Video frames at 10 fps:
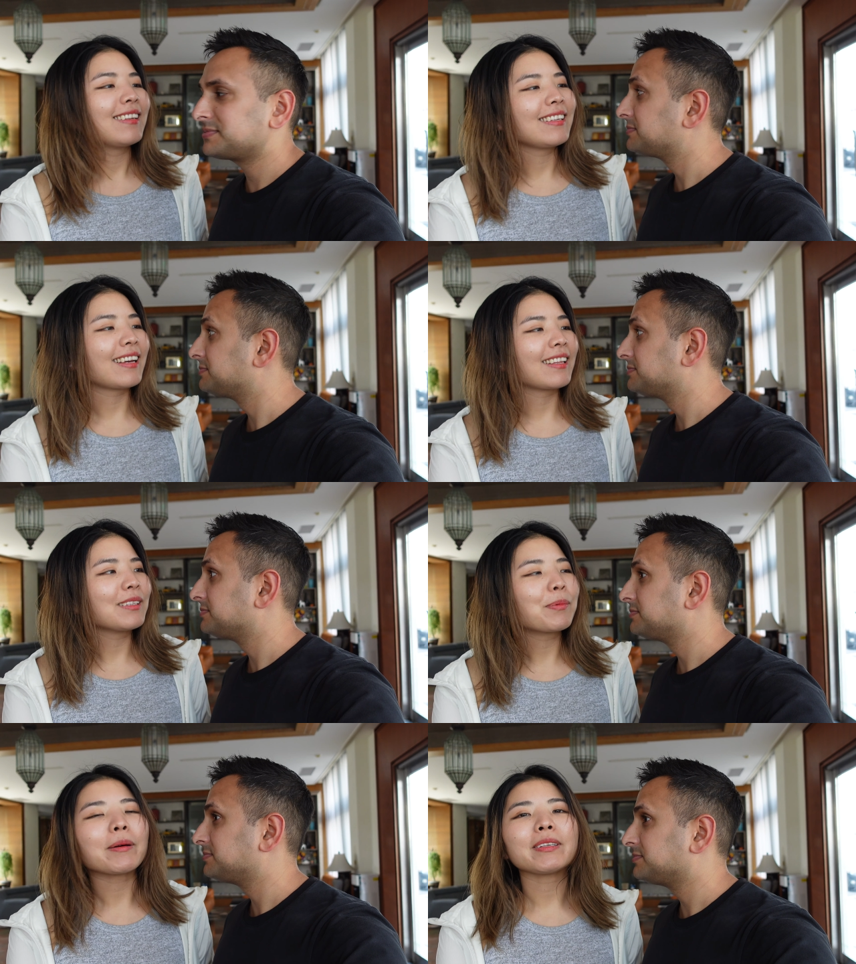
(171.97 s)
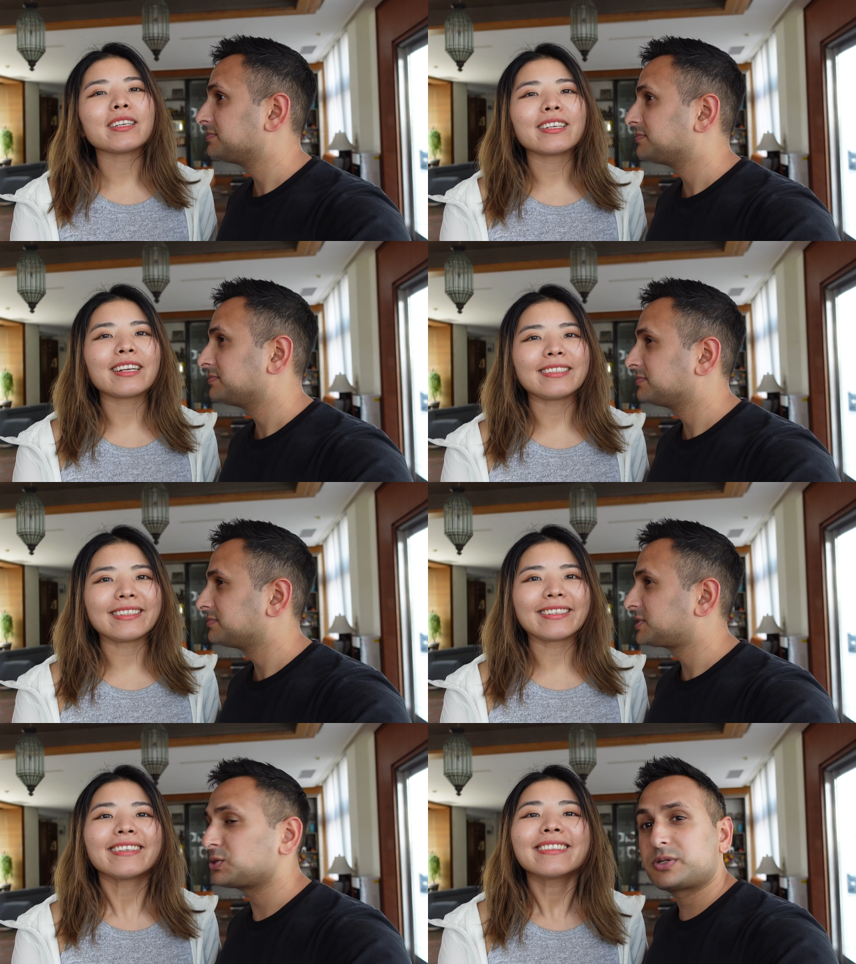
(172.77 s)
Speaker 1: Yeah, that's probably a good
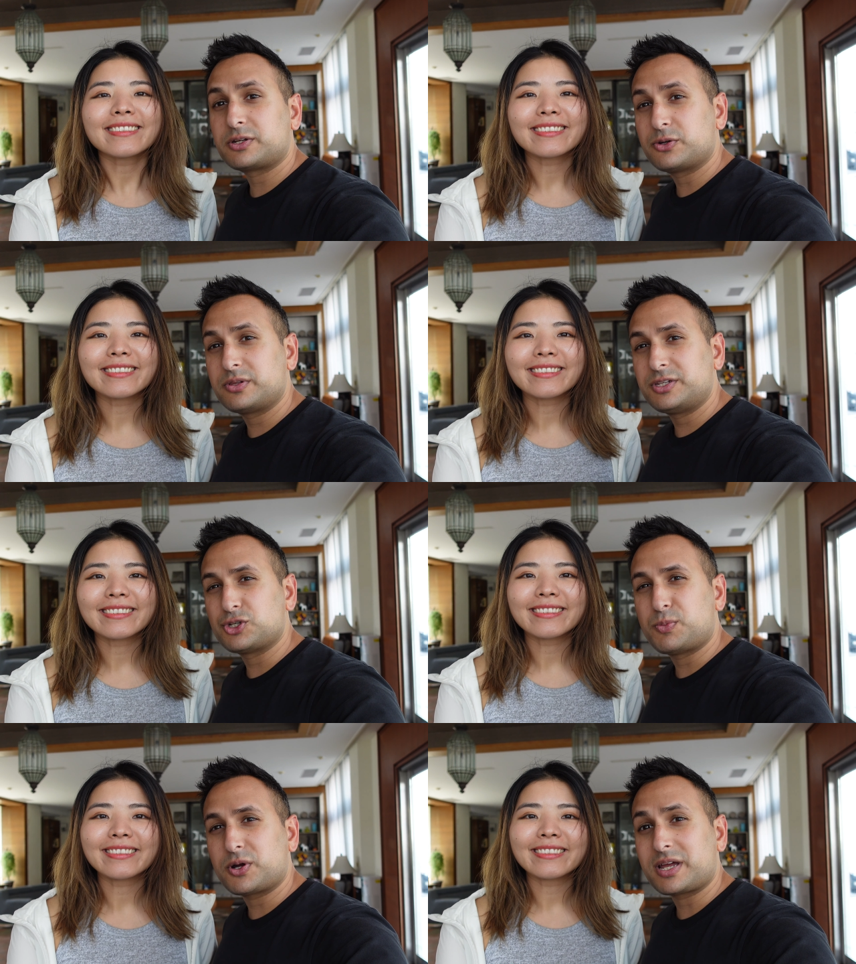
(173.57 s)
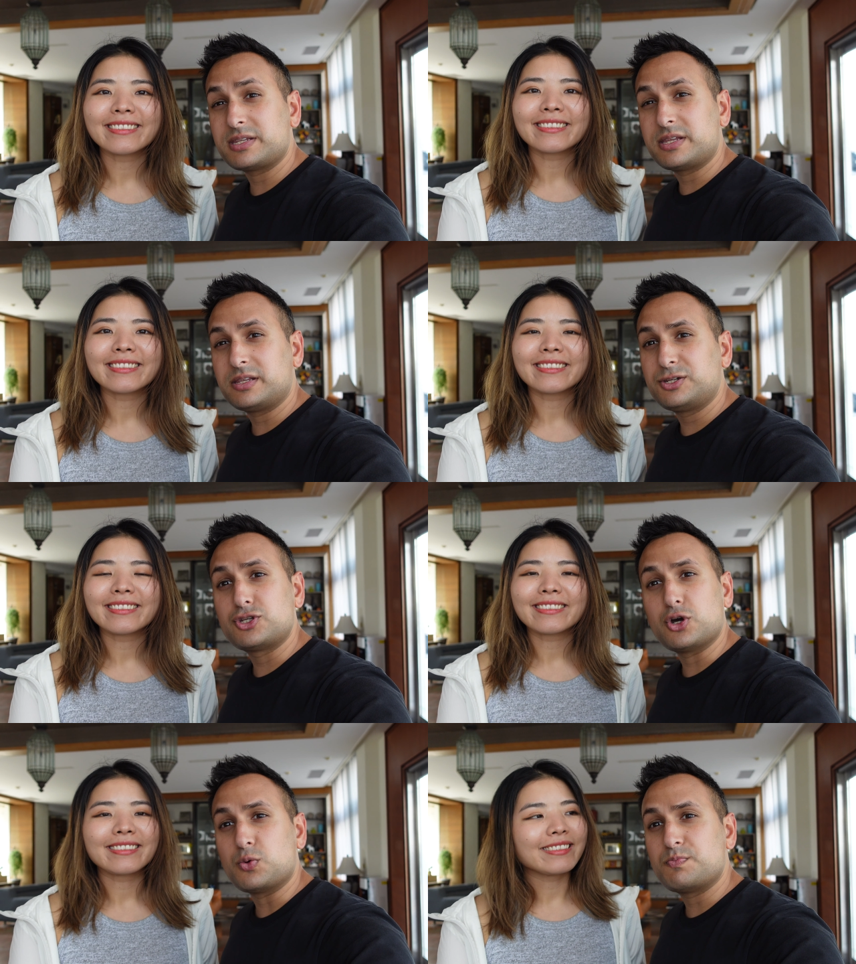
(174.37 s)
idea.
Speaker 2: Because we're gonna go to Lintou Park and then
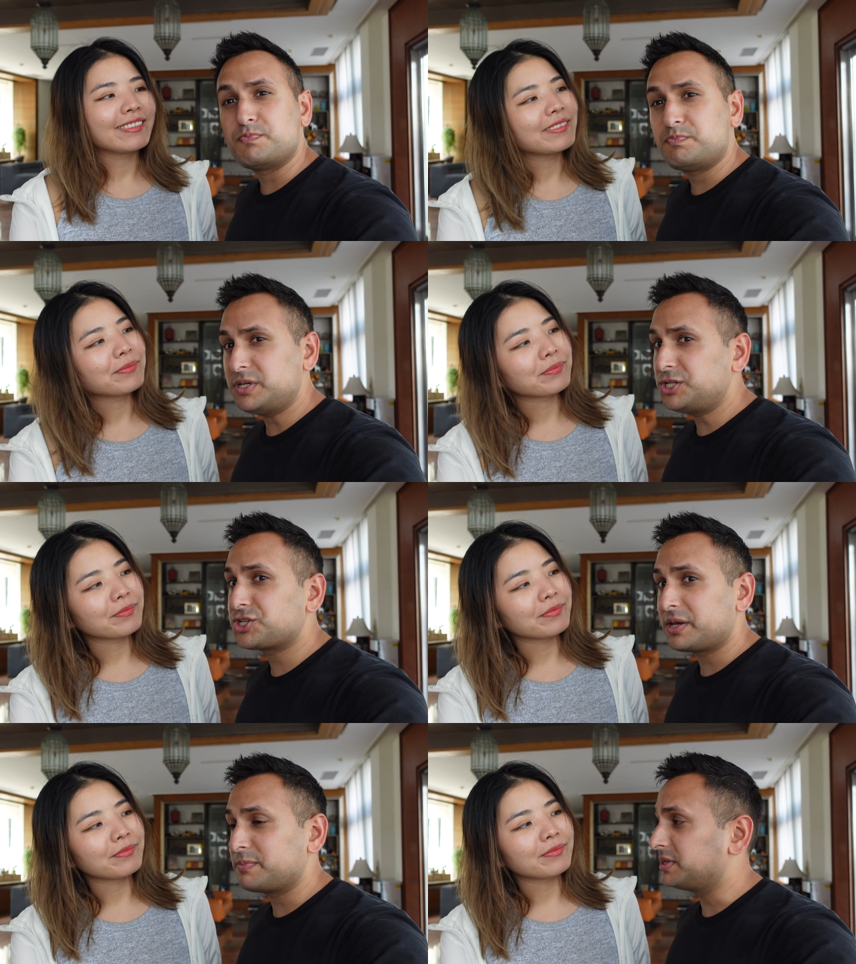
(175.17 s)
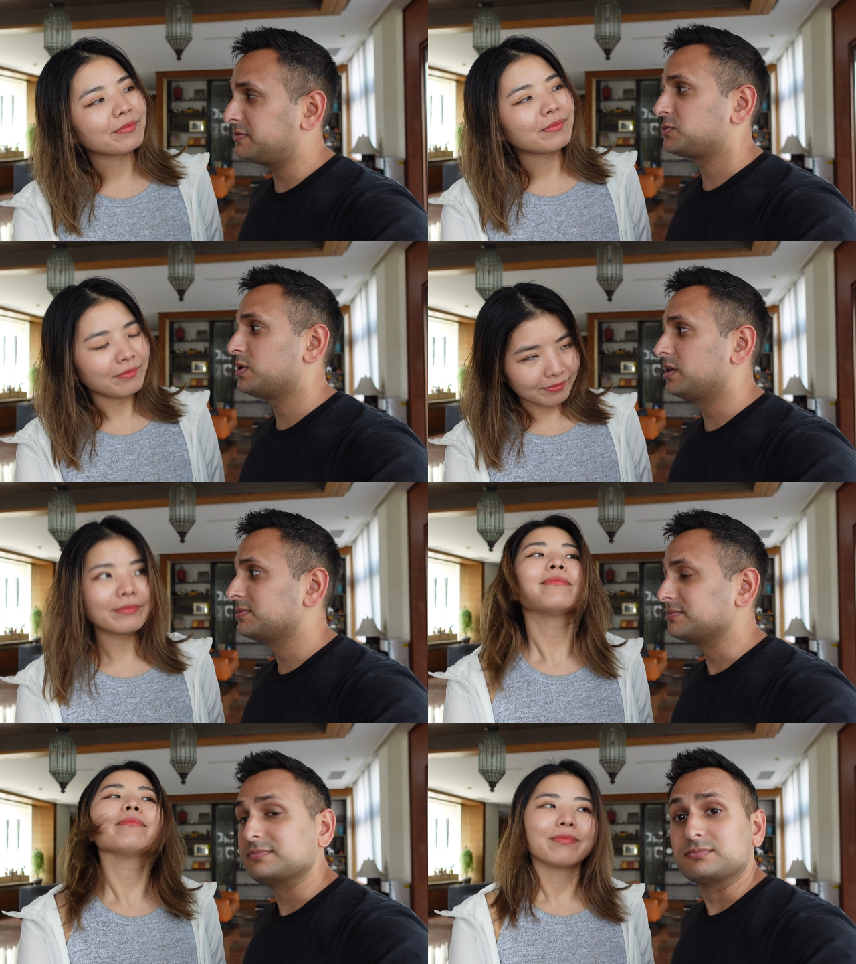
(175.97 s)
Lintou Beach, I believe, as well.
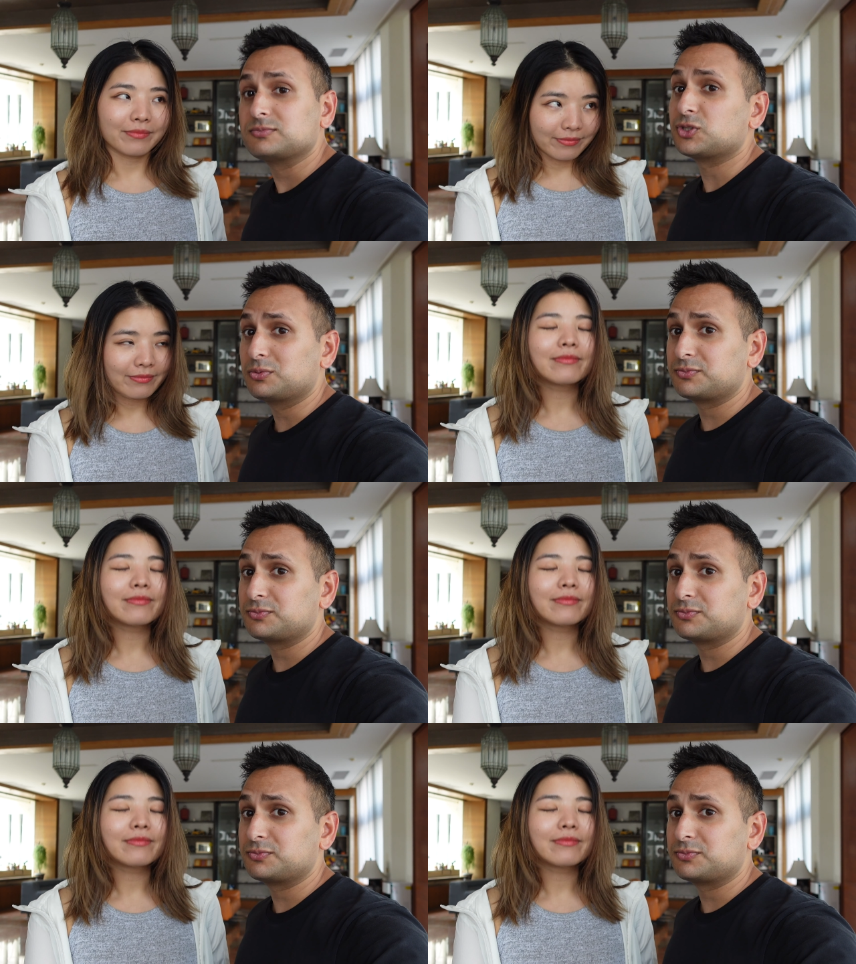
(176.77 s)
Mm-hmm. So,